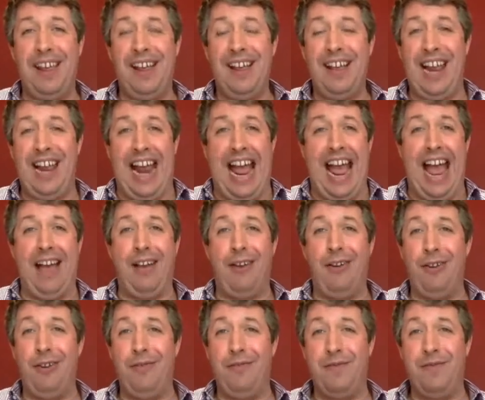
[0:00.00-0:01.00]
kind of angle
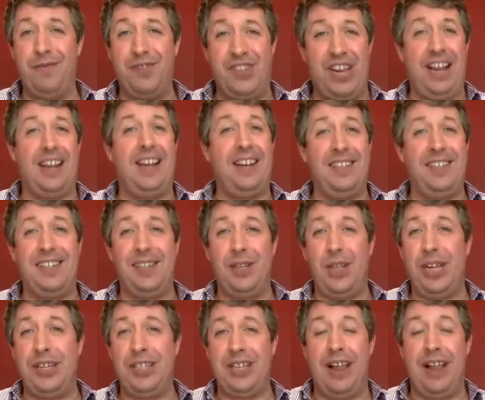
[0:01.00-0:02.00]
of checklists and
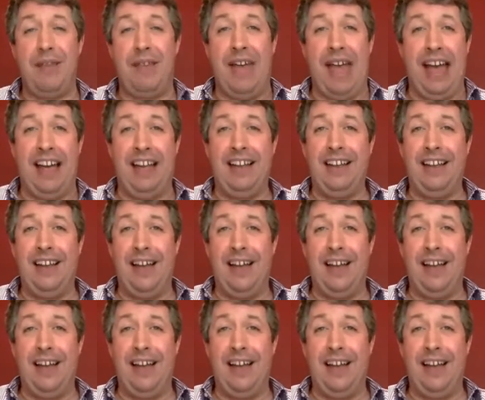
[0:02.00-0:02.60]
things like that.